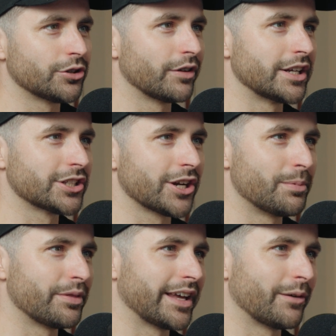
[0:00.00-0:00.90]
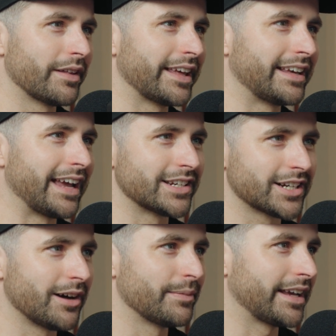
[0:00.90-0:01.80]
your itch type of thing where they get to
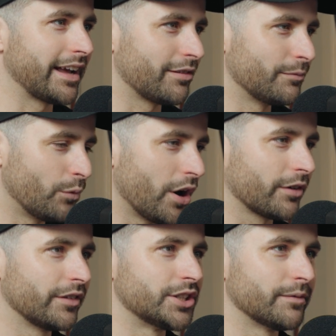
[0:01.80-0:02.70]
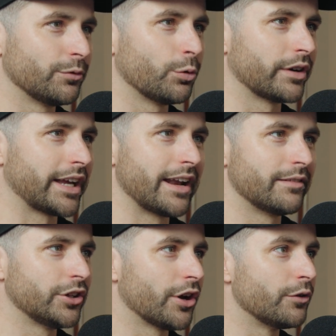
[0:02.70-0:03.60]
come, they get to work on the gym floor again,